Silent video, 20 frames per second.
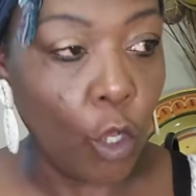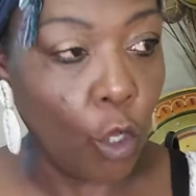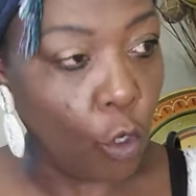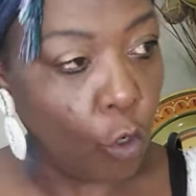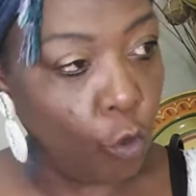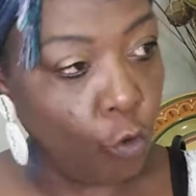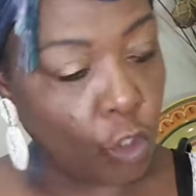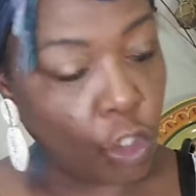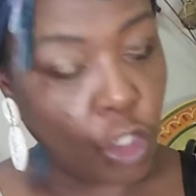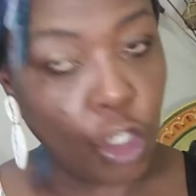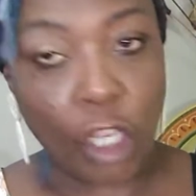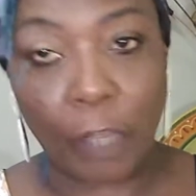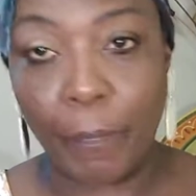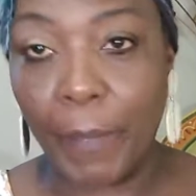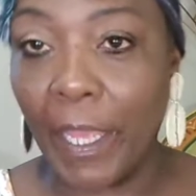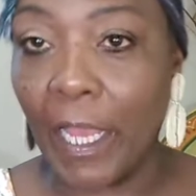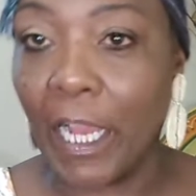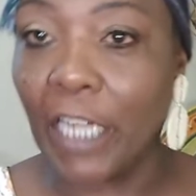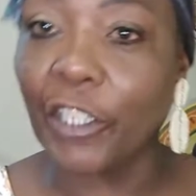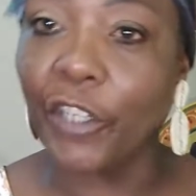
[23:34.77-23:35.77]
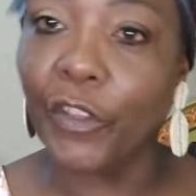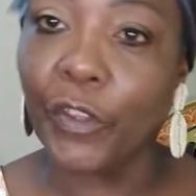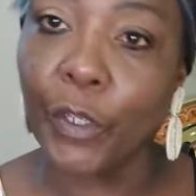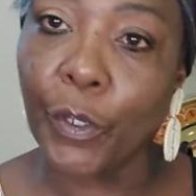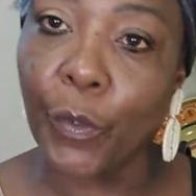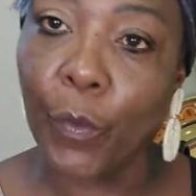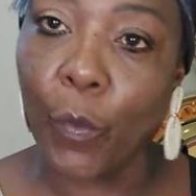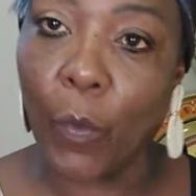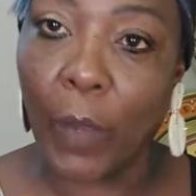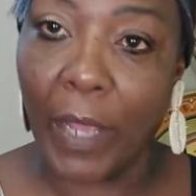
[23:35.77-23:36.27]
who took me under
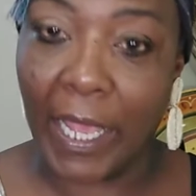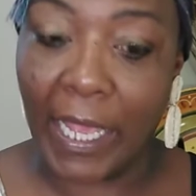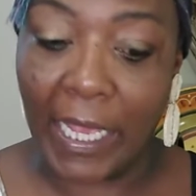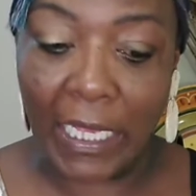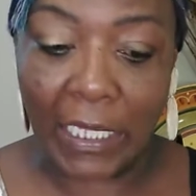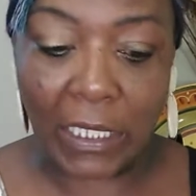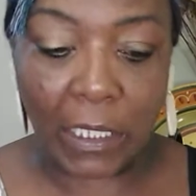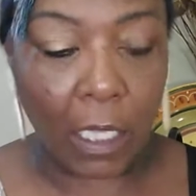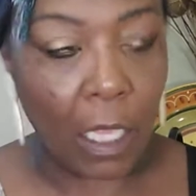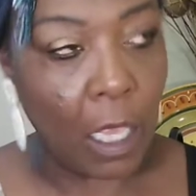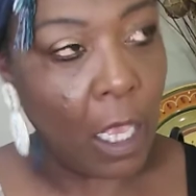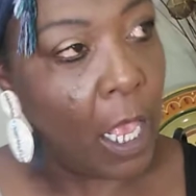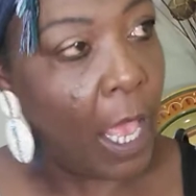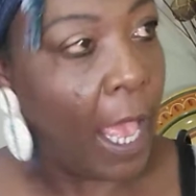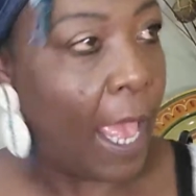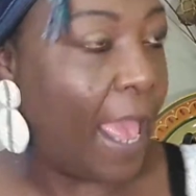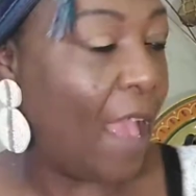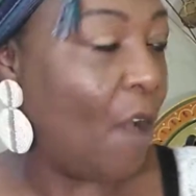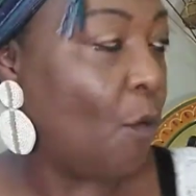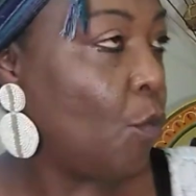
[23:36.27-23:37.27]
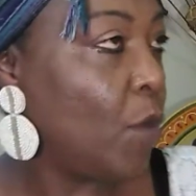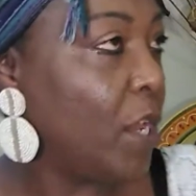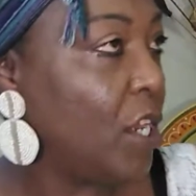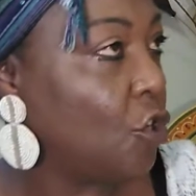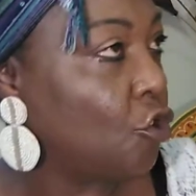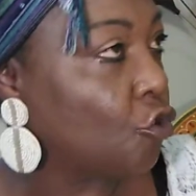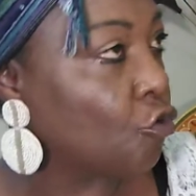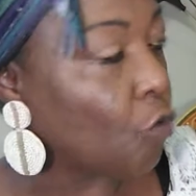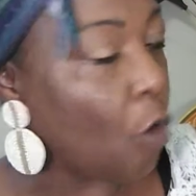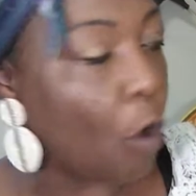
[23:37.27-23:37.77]
their wings, and we
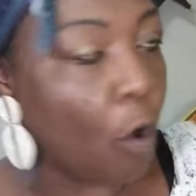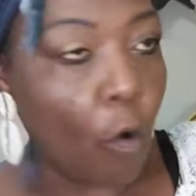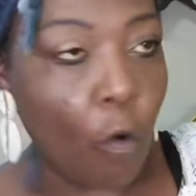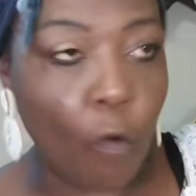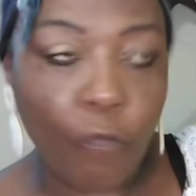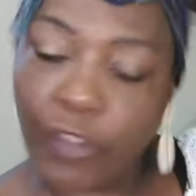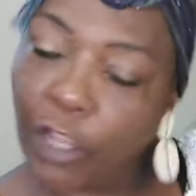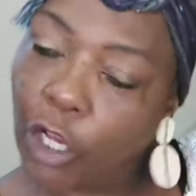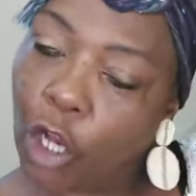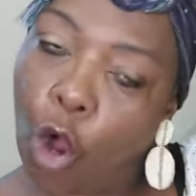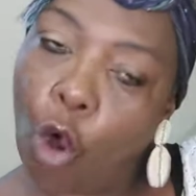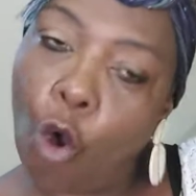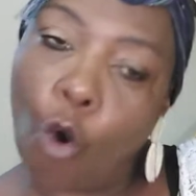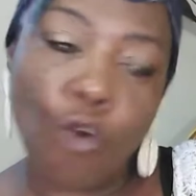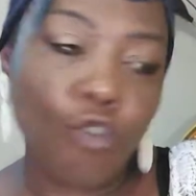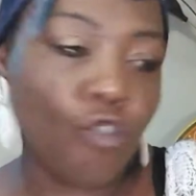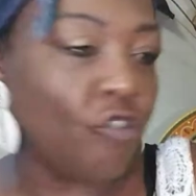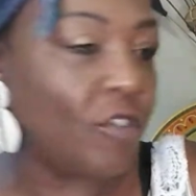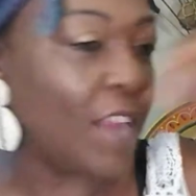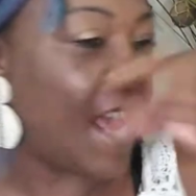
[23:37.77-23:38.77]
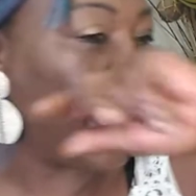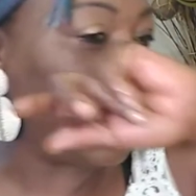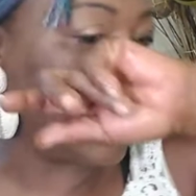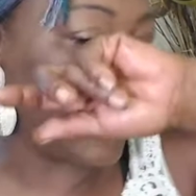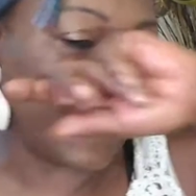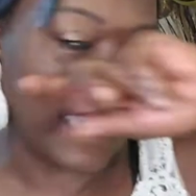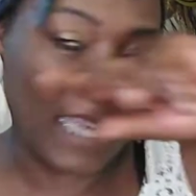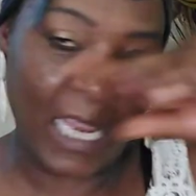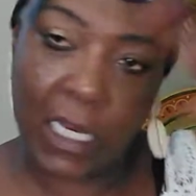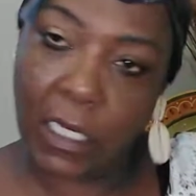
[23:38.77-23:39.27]
drove the whole United
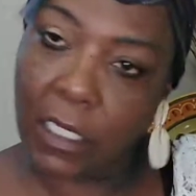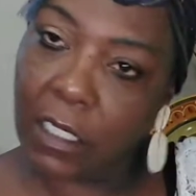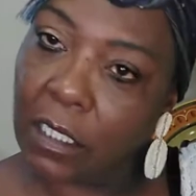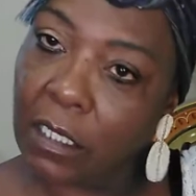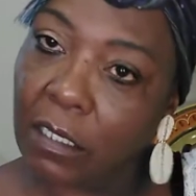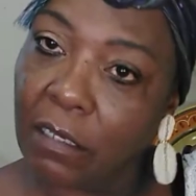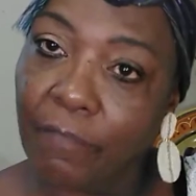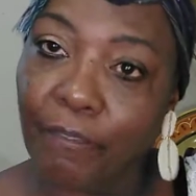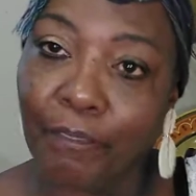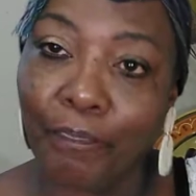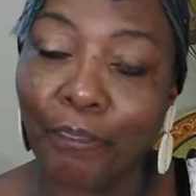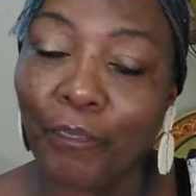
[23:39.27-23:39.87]
States.